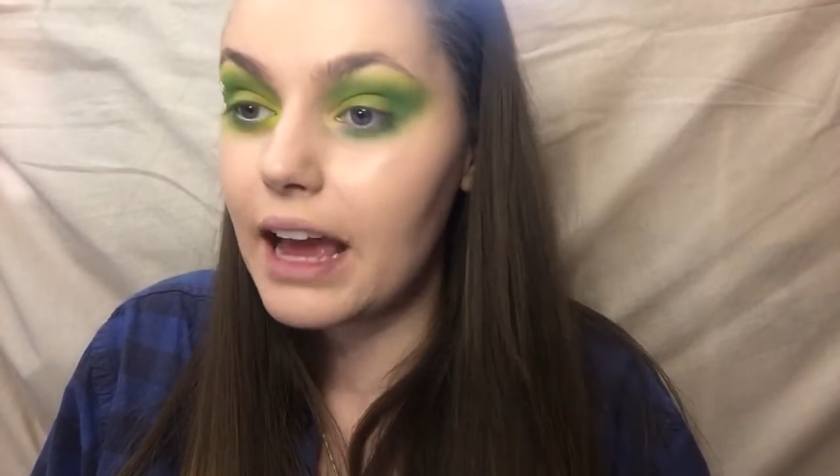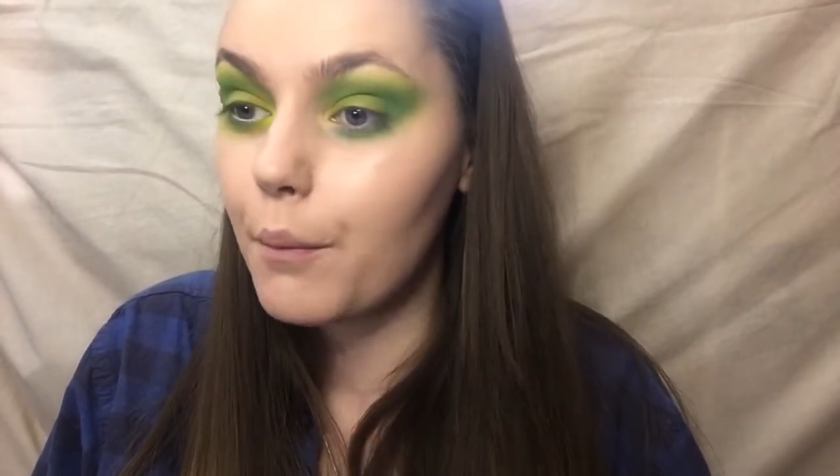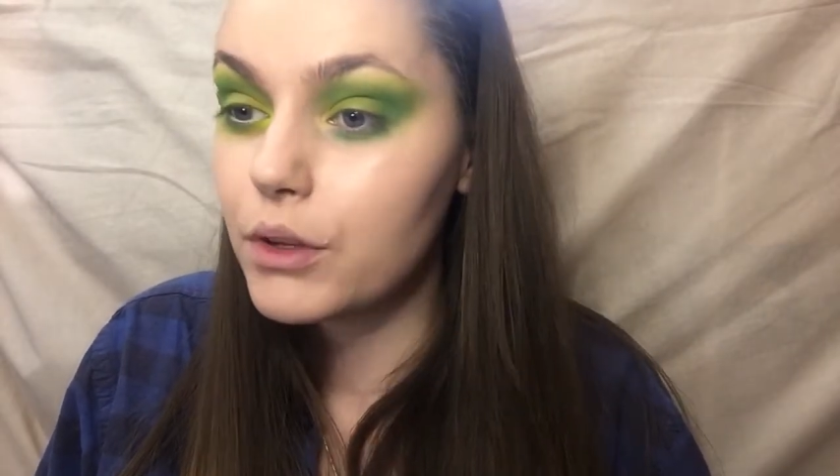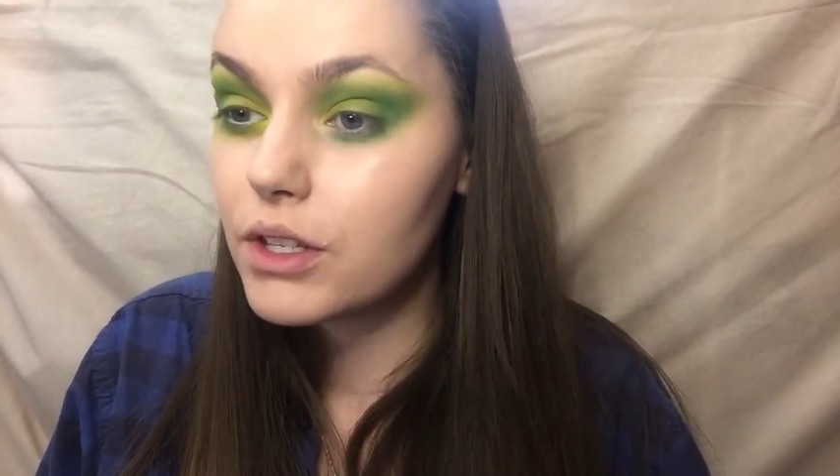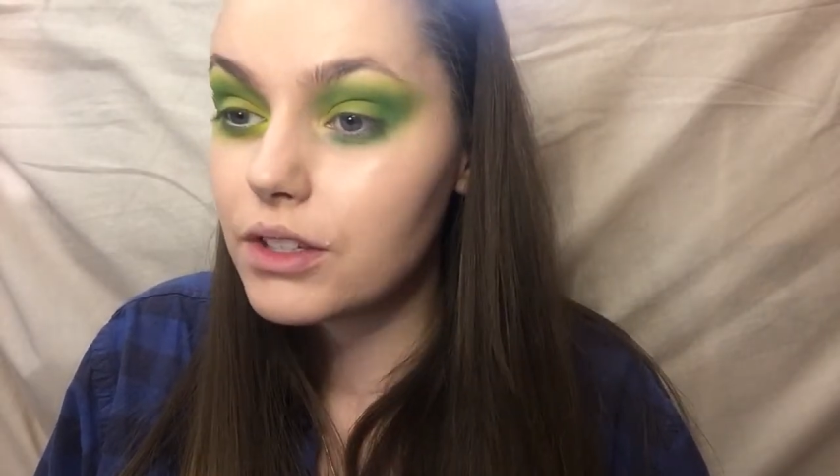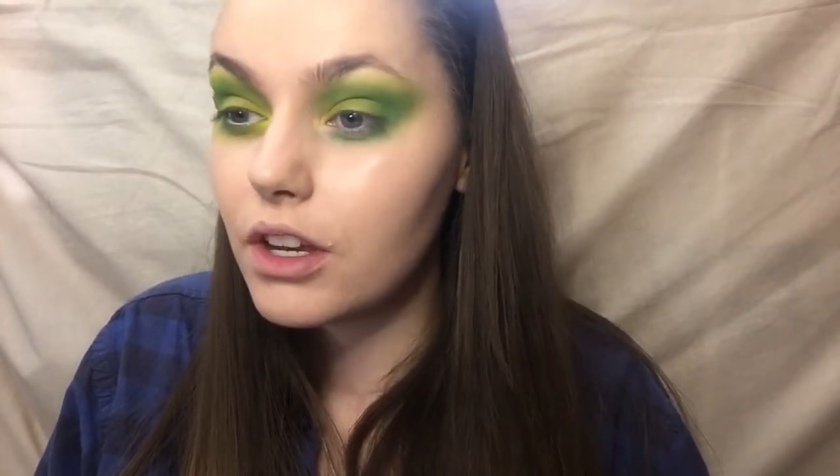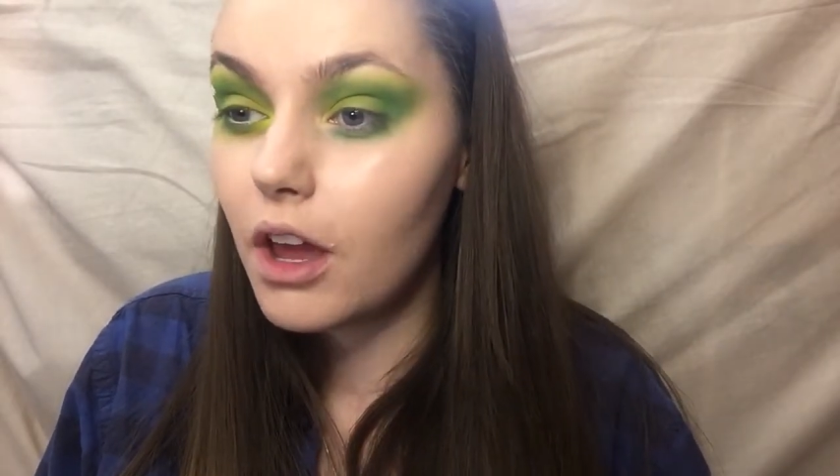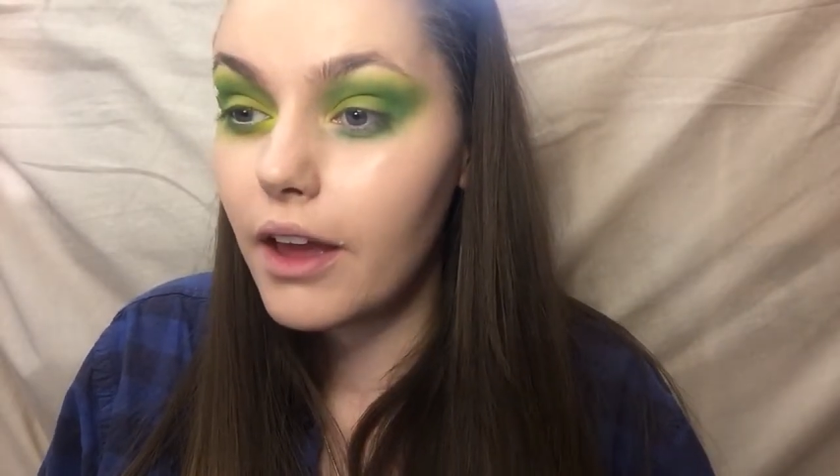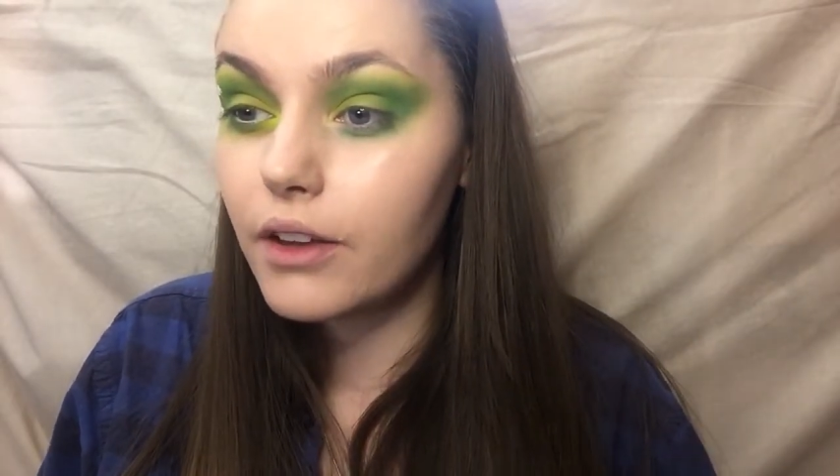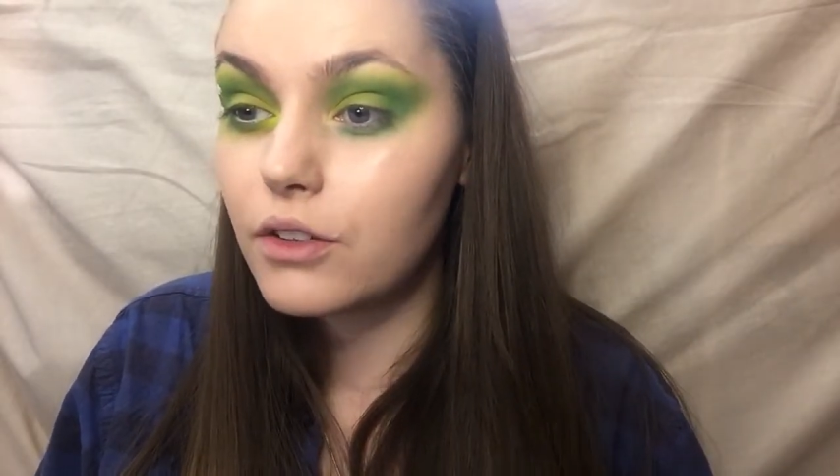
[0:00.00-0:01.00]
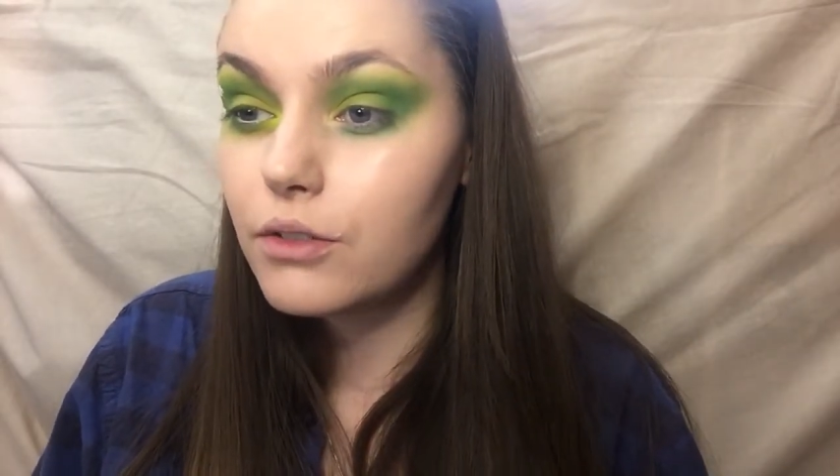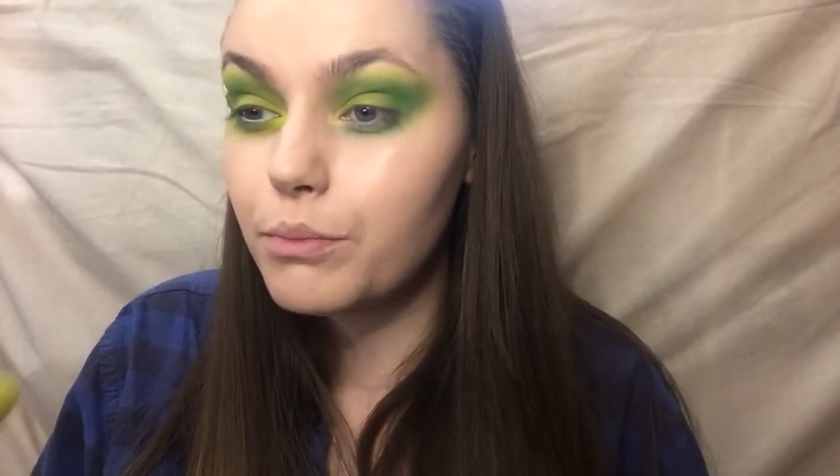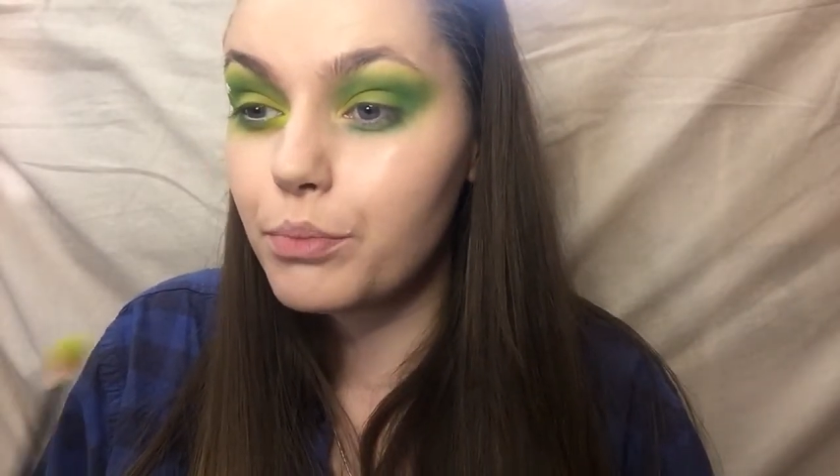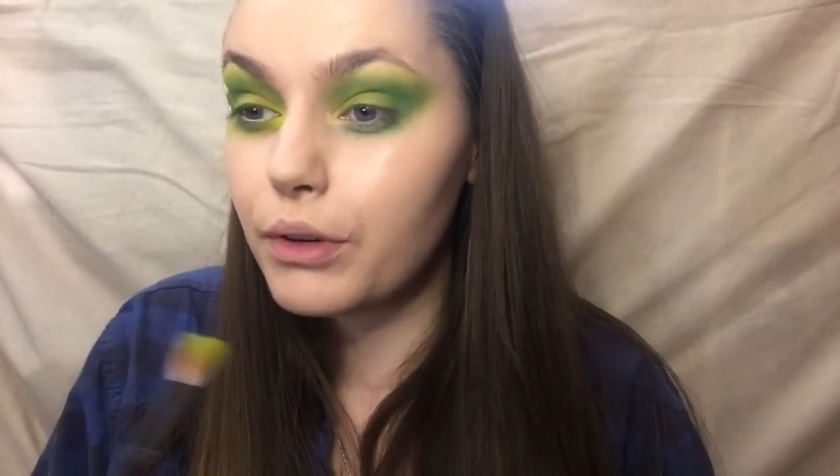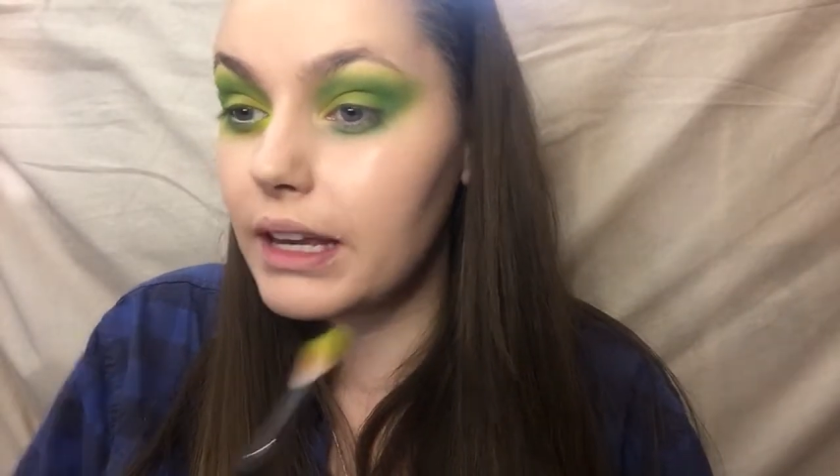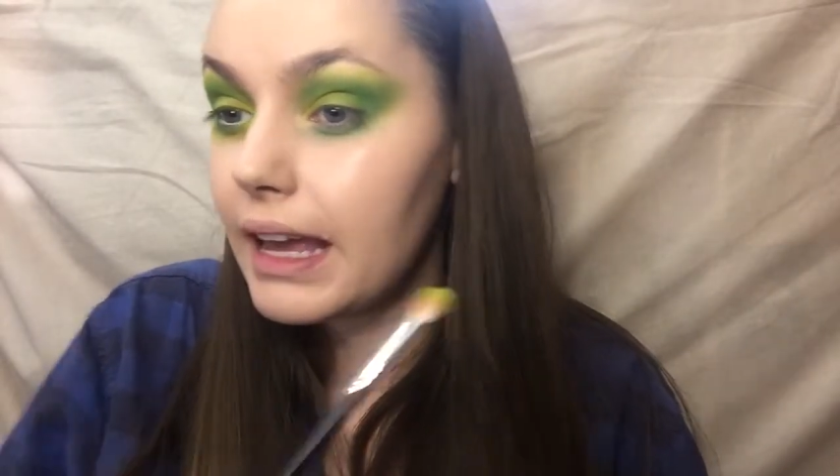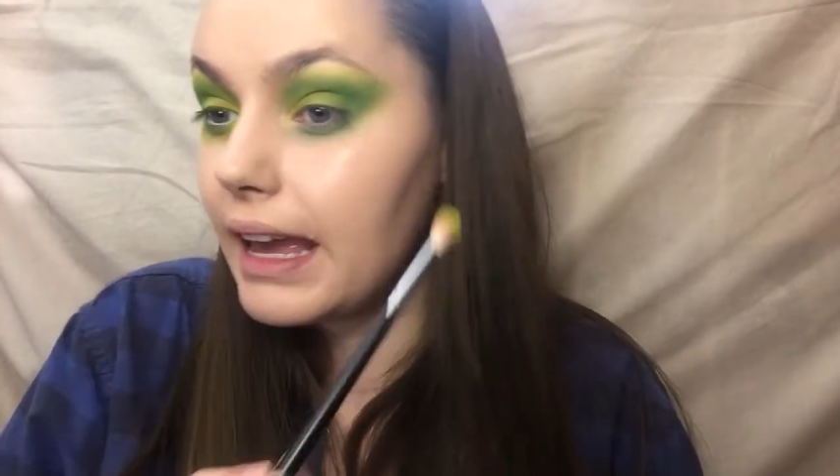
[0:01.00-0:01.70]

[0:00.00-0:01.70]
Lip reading: and we're just gonna bring